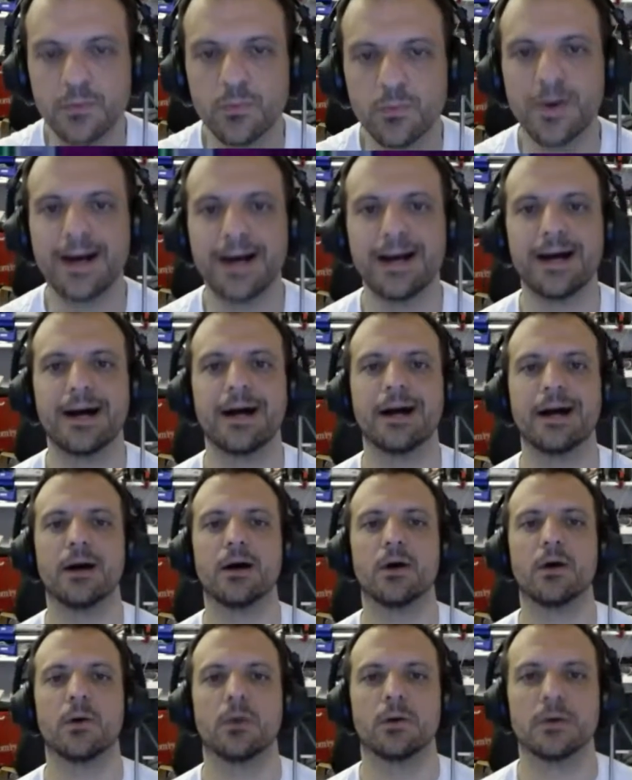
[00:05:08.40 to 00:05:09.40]

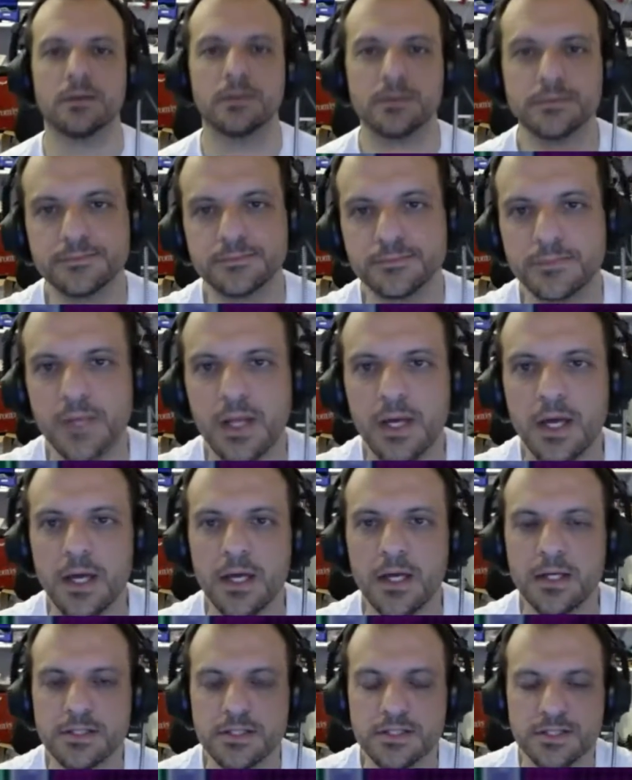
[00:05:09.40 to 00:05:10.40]
Wow.
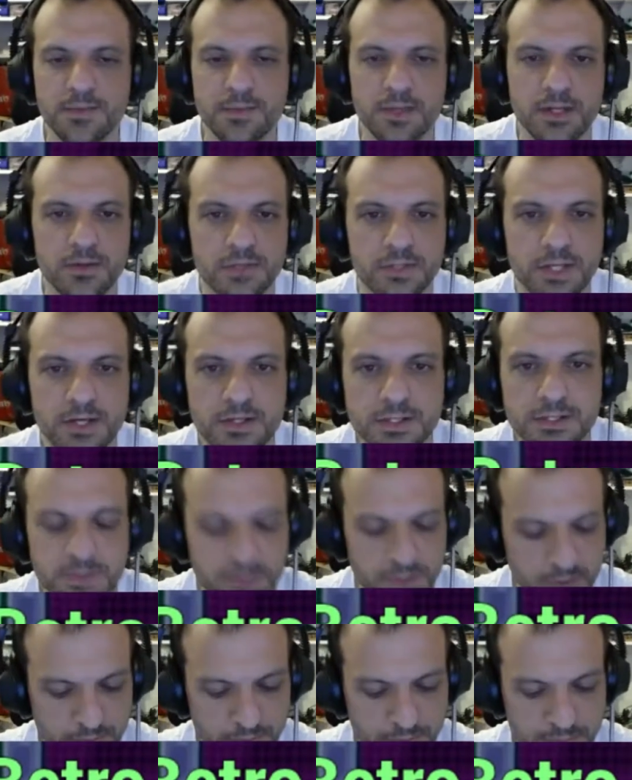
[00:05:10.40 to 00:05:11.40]
So something you'll notice when
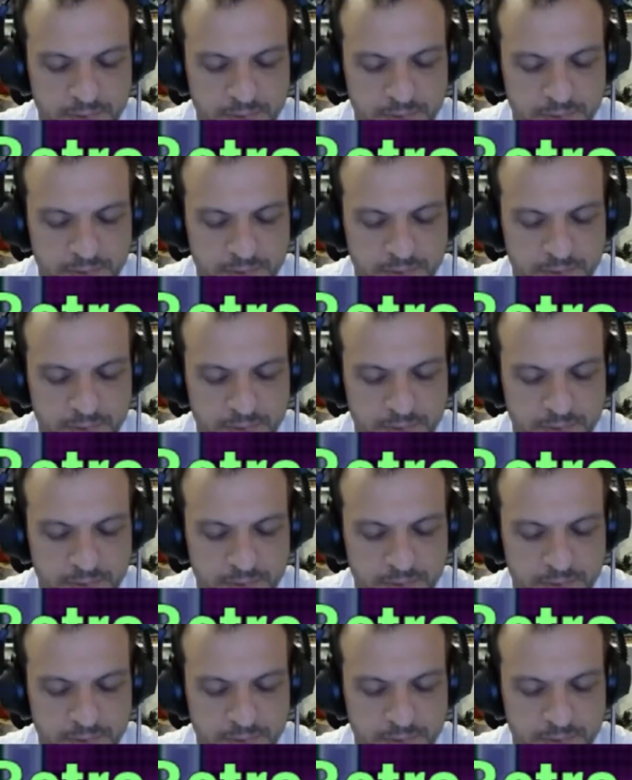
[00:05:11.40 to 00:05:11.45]
you